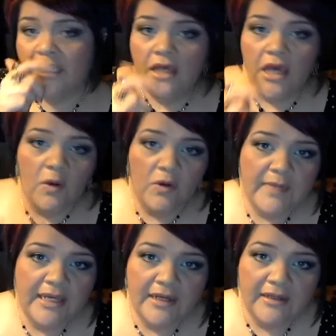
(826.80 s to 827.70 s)
I want to
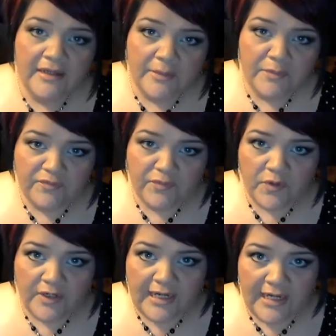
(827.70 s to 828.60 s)
make kind of like a
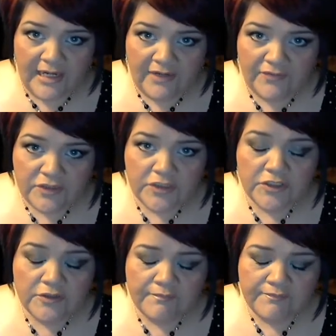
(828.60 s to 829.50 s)
before and
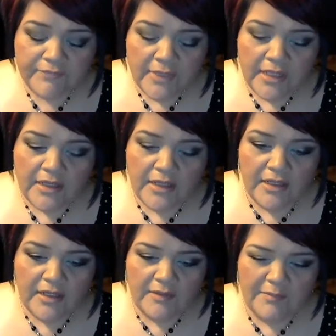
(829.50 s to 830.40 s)
after.
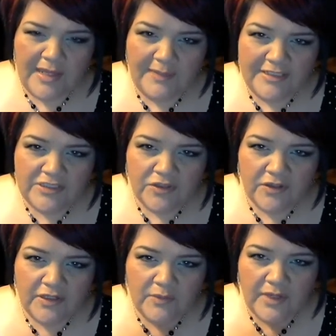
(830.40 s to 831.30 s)
Um, maybe
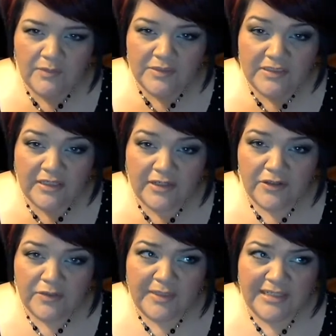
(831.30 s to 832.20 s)
starting when I was
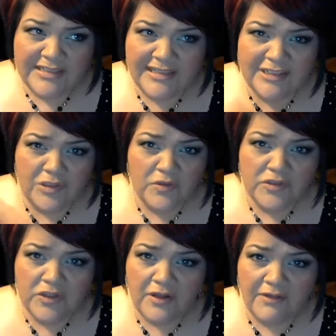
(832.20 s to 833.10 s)
younger because, like I told
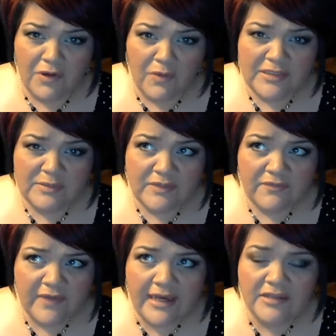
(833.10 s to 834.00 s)
y'all, I've always been
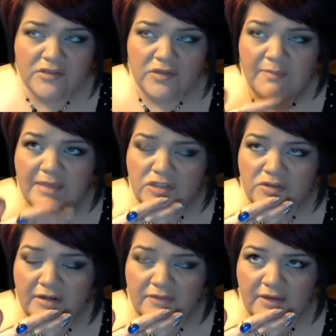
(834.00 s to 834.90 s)
fat. So I may
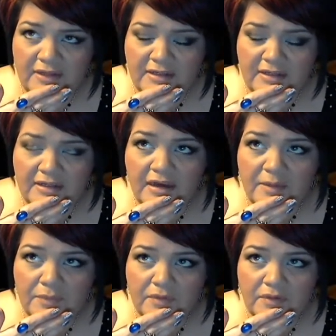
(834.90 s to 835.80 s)
try and find like a
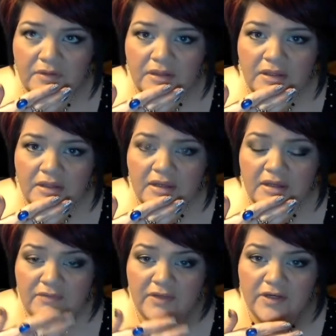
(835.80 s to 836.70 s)
couple
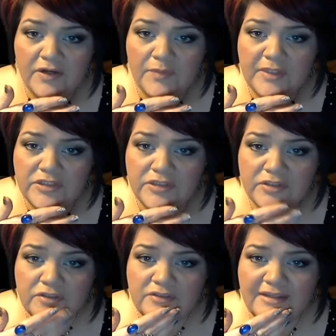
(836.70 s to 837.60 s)
of younger
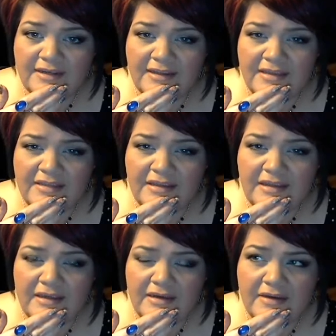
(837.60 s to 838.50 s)
pictures. And I
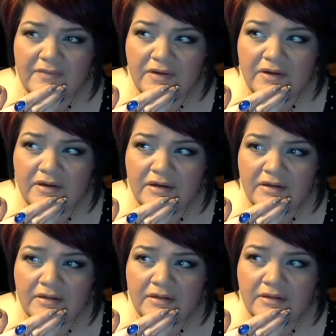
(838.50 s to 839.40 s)
think I've got
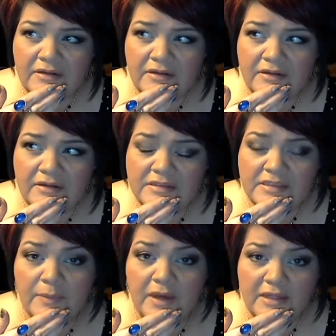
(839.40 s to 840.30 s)

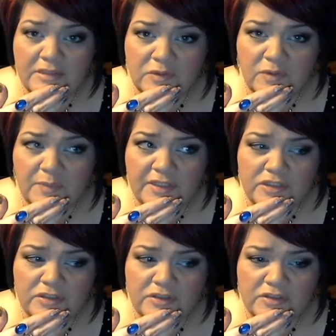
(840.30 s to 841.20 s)
some high school
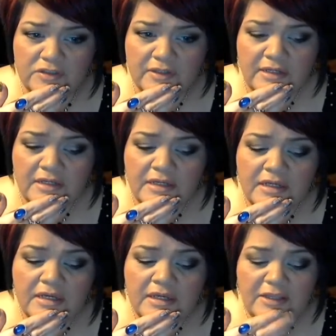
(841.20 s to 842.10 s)
pictures.
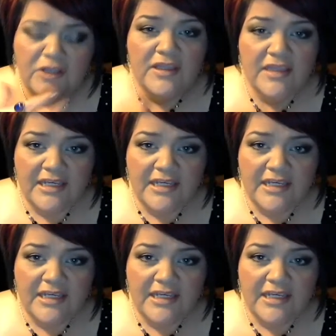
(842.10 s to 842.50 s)
The only thing